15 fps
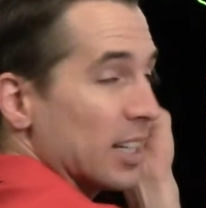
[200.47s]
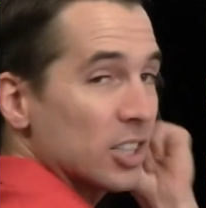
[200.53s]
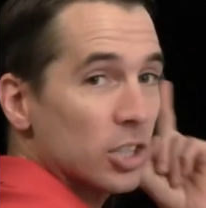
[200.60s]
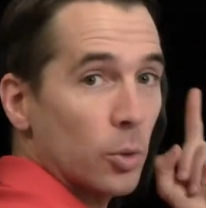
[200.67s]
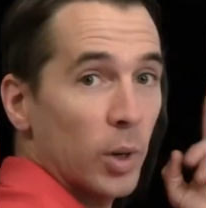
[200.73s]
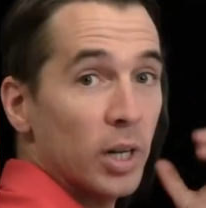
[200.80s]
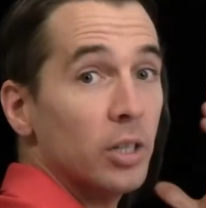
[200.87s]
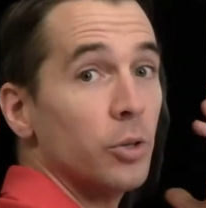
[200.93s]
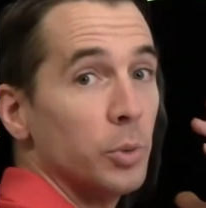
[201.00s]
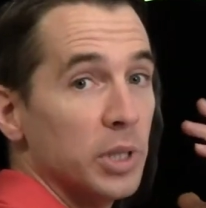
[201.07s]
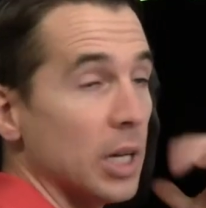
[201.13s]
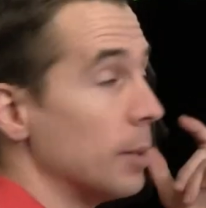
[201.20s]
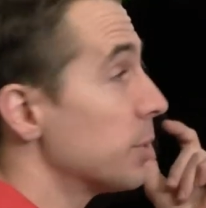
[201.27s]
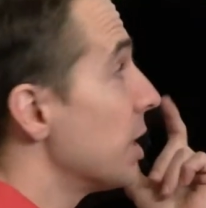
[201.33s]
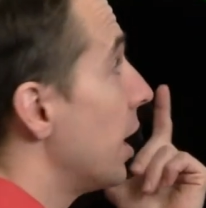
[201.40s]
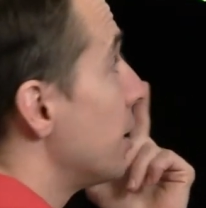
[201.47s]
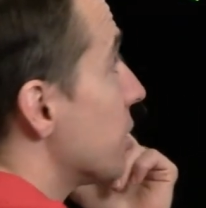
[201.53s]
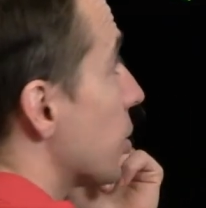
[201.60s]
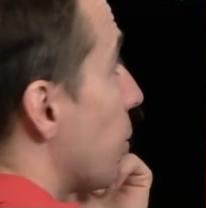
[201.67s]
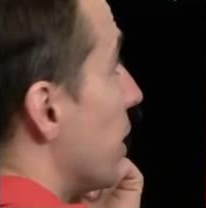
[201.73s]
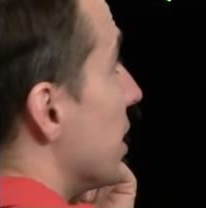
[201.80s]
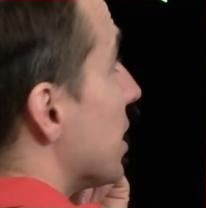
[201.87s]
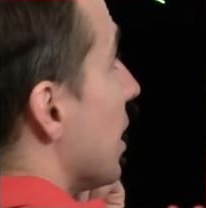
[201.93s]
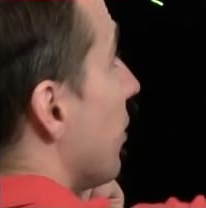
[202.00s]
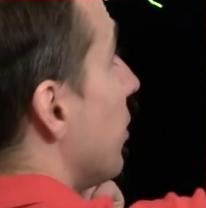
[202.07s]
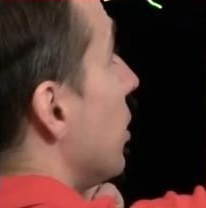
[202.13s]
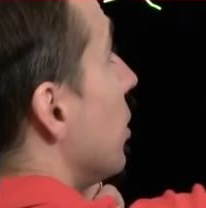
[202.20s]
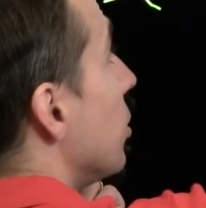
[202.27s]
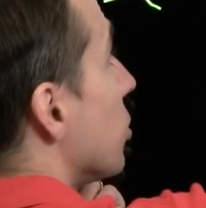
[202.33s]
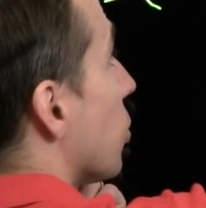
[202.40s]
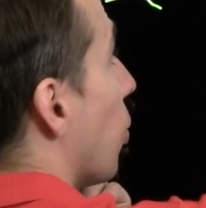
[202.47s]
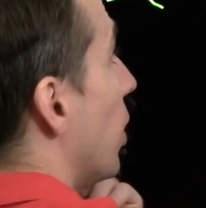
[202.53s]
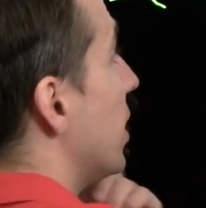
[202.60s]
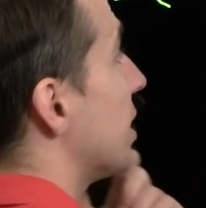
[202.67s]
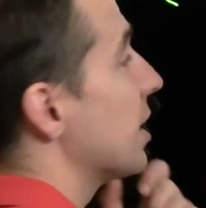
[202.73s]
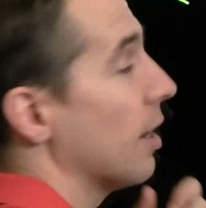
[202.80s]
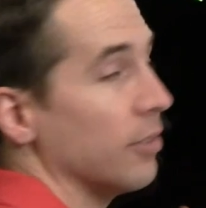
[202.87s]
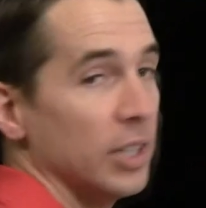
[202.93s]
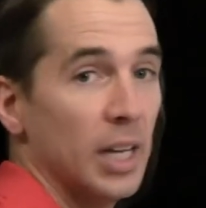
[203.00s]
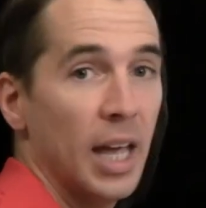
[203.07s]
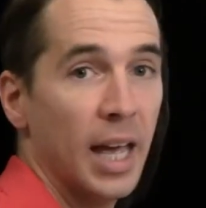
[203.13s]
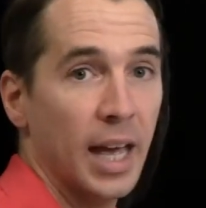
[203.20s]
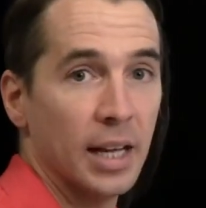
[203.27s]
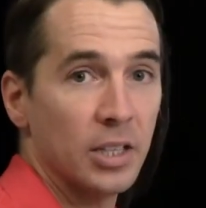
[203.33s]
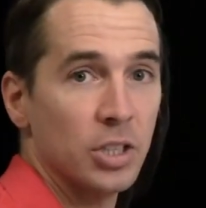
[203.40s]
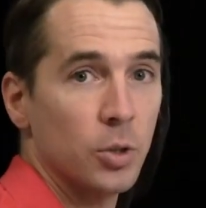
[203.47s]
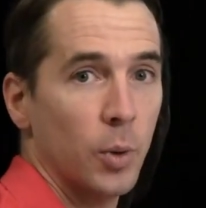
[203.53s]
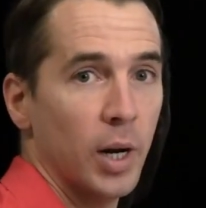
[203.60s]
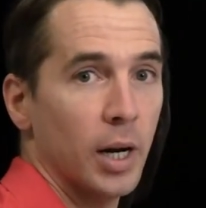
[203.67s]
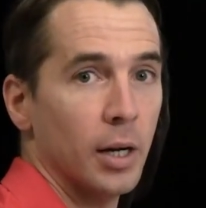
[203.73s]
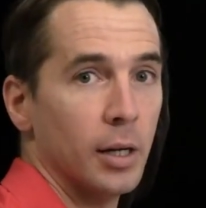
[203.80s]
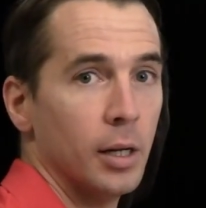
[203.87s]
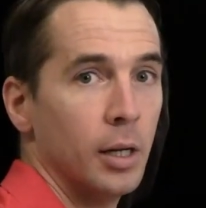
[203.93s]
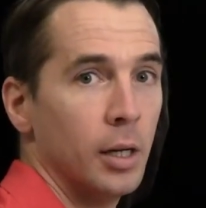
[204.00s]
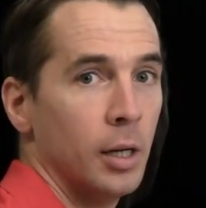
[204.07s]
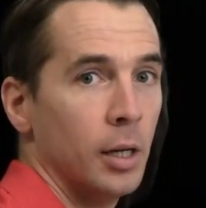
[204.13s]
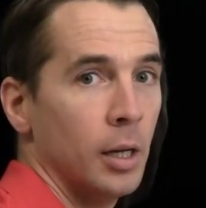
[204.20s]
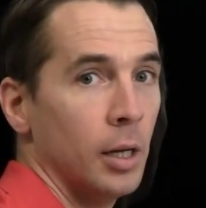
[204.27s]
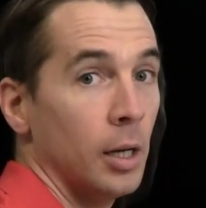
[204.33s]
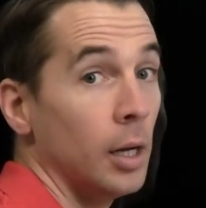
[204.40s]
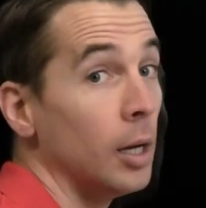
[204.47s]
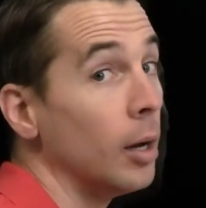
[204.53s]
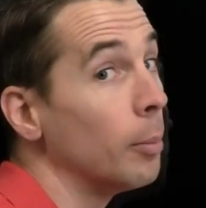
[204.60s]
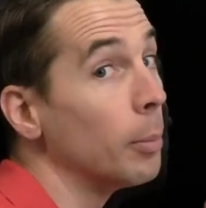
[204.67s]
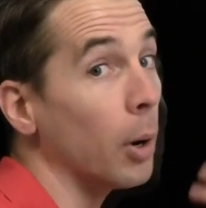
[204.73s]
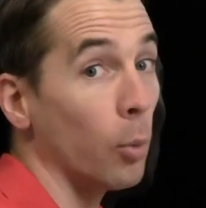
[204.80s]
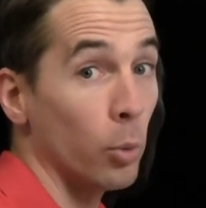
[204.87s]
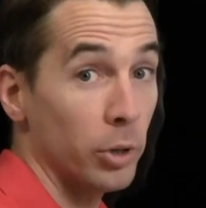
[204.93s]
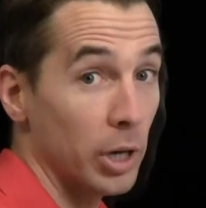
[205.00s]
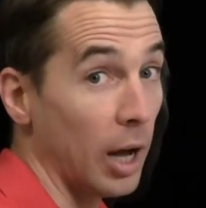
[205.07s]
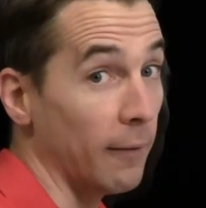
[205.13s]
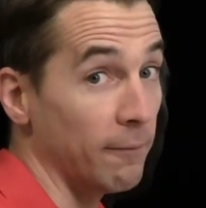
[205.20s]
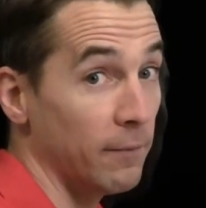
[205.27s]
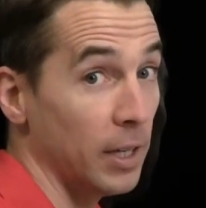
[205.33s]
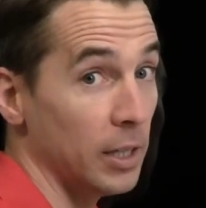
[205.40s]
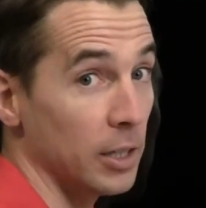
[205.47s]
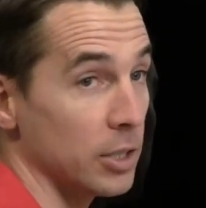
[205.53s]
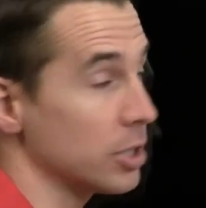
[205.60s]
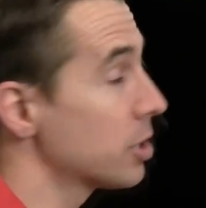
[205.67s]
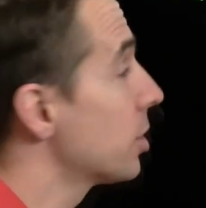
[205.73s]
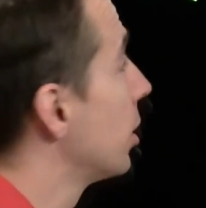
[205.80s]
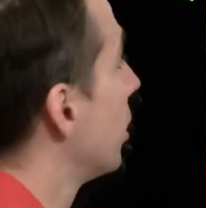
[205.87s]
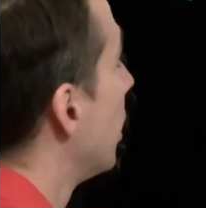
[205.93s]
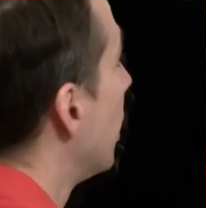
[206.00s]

x squared, three times nine is twenty-seven, twenty-seven x squared. But we're not finished.